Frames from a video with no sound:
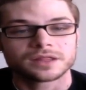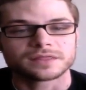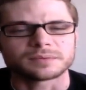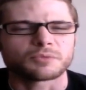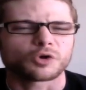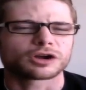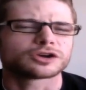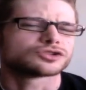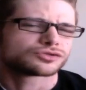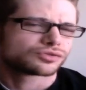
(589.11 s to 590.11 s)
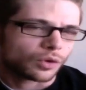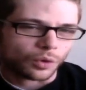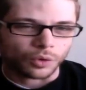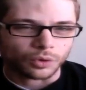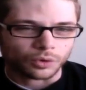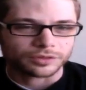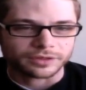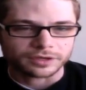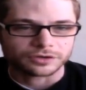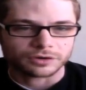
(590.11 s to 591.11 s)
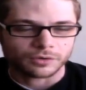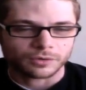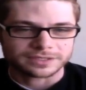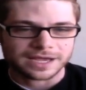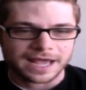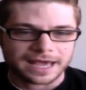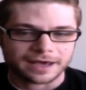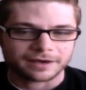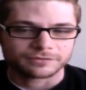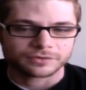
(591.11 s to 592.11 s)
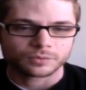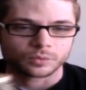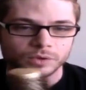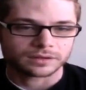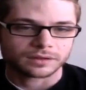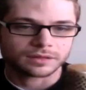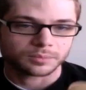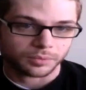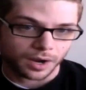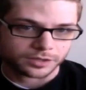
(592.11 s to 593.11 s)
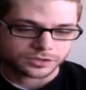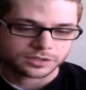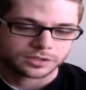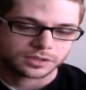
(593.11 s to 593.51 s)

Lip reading: the more control that you're going to have with the brush.